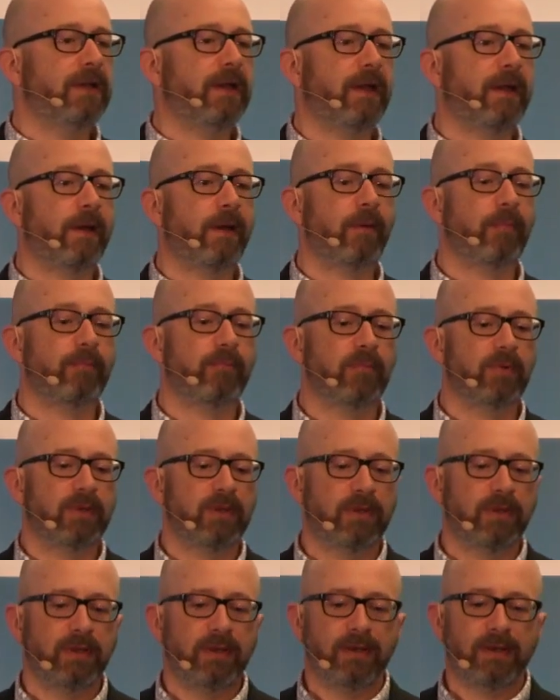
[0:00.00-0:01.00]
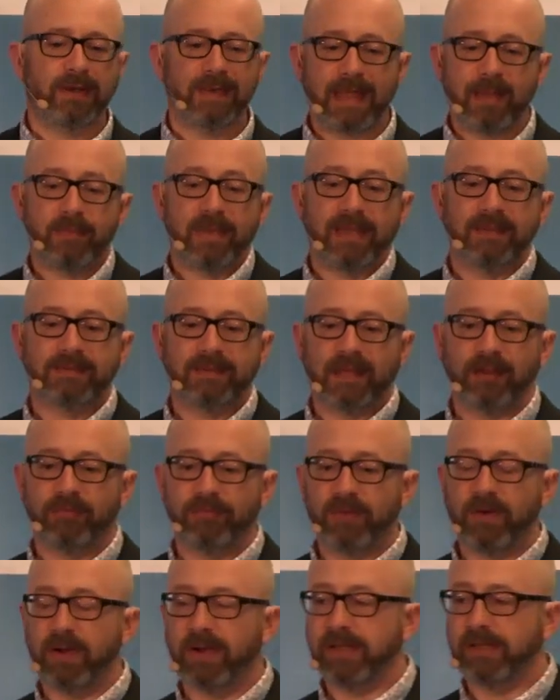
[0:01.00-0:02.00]
Um, and that may sound
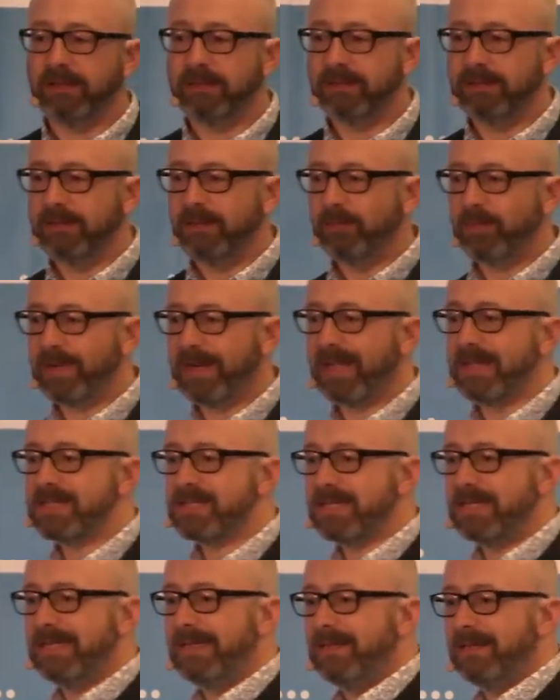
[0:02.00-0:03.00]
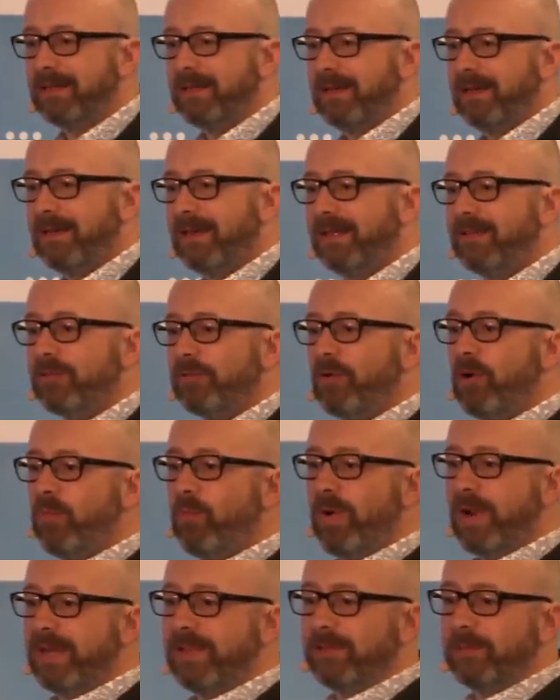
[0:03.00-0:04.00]
fine, but actually later on
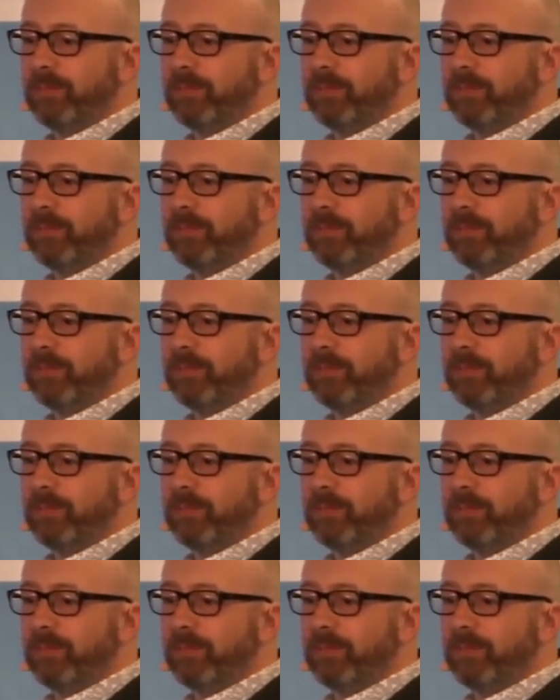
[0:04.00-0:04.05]
when it's